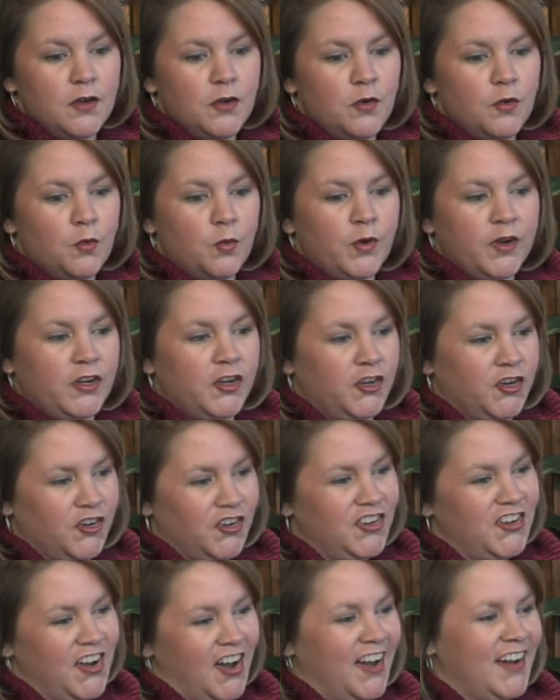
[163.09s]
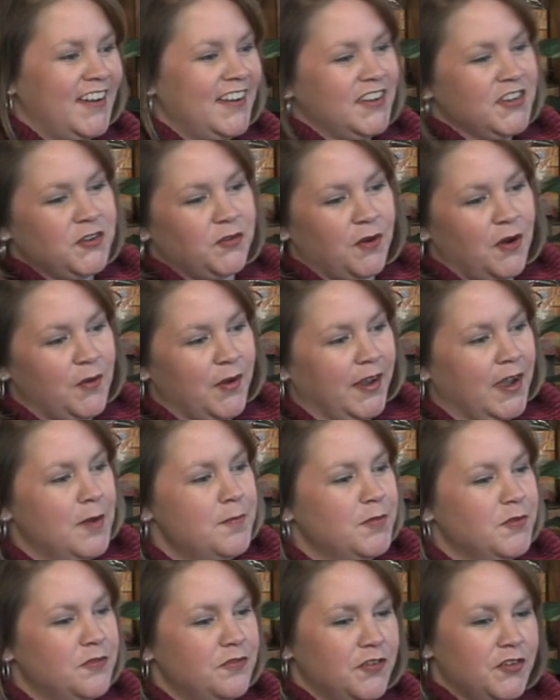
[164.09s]
when you're young and growing
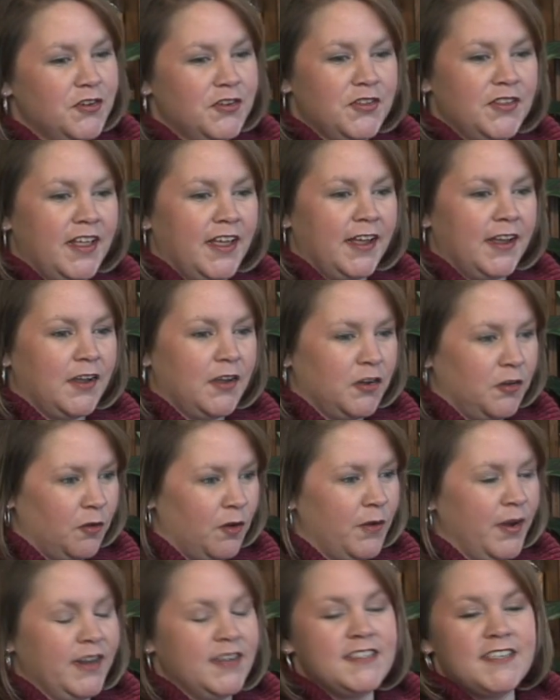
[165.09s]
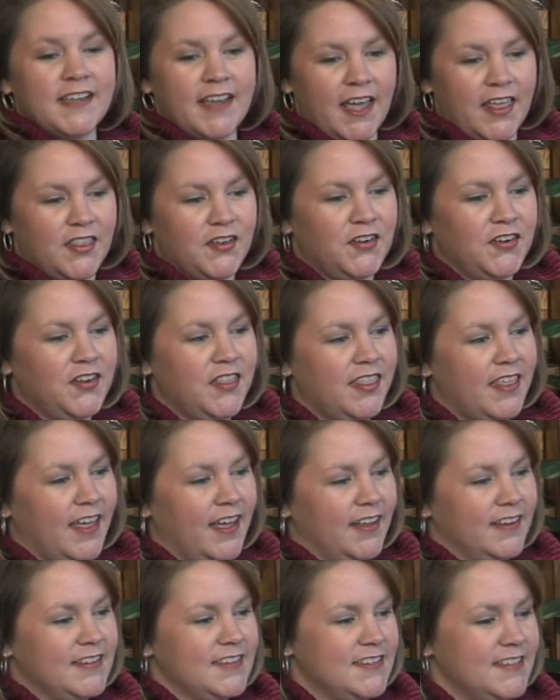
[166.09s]
up, you feel like growing together,
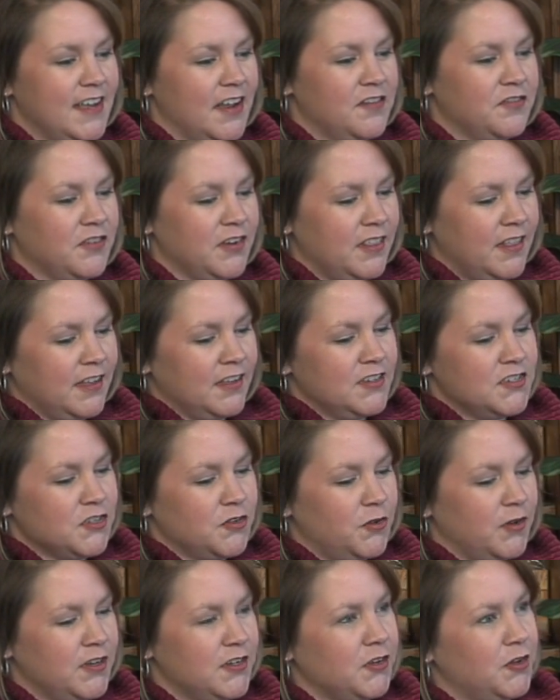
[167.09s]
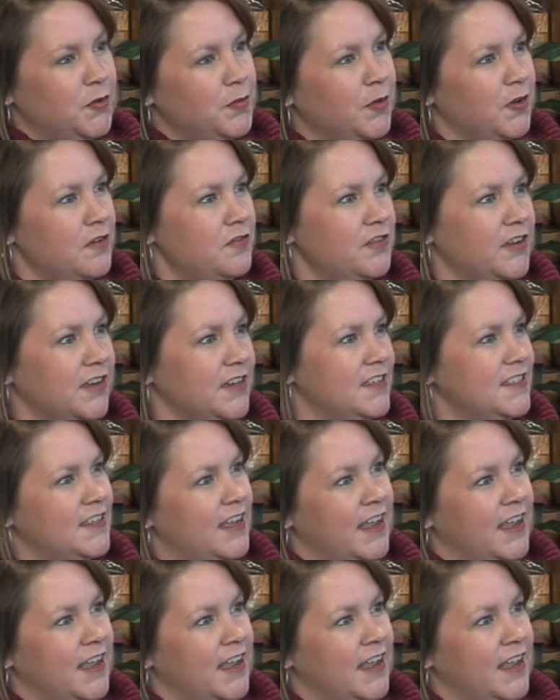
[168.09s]
that everything is going to go perfect.